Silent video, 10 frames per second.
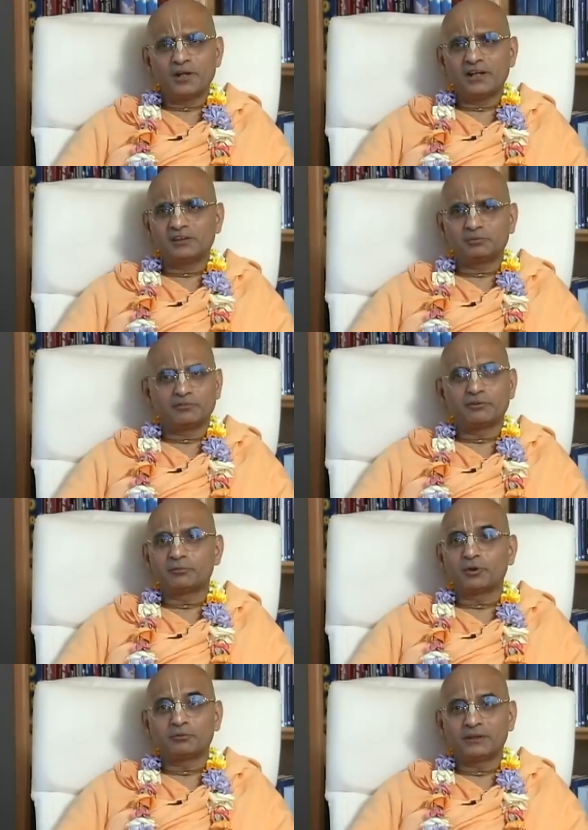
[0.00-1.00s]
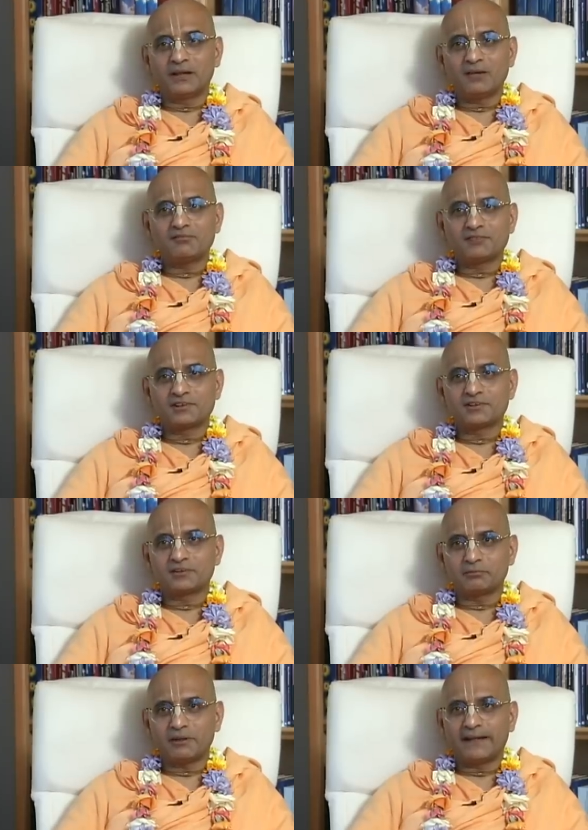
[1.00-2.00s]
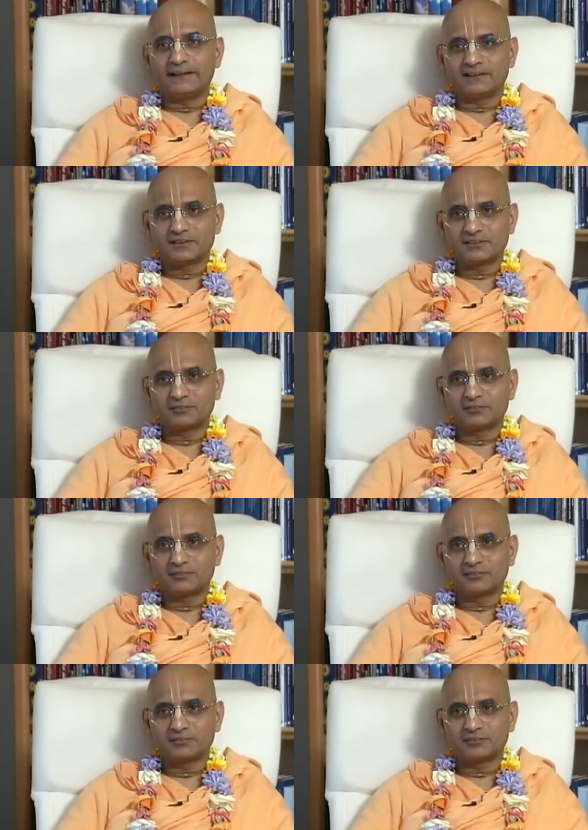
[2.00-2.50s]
days before Prabhupada left the planet.